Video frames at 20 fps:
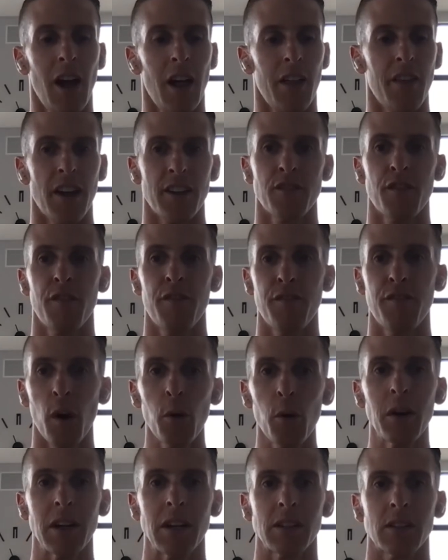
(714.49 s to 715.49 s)
that's
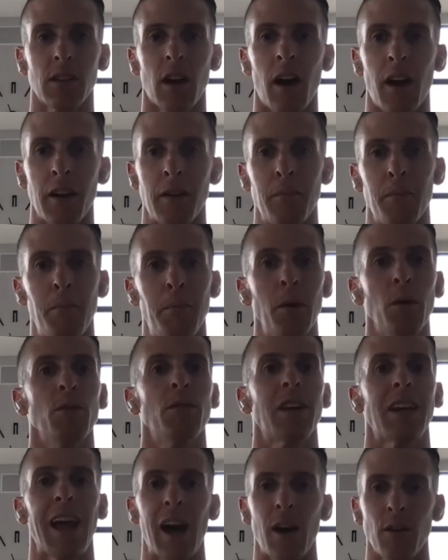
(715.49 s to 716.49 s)
focused on
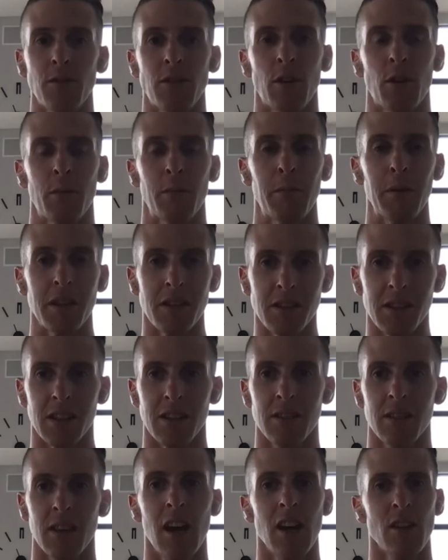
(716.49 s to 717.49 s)
building out their
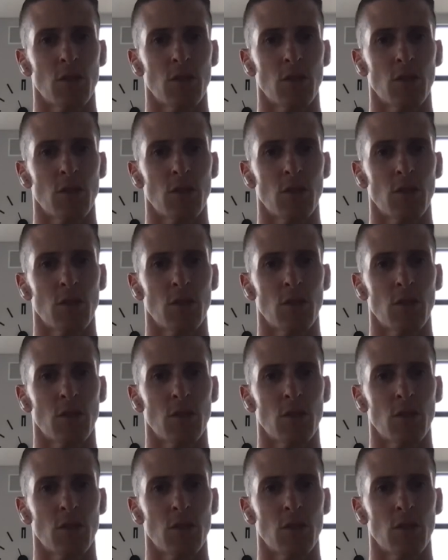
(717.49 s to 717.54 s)
business.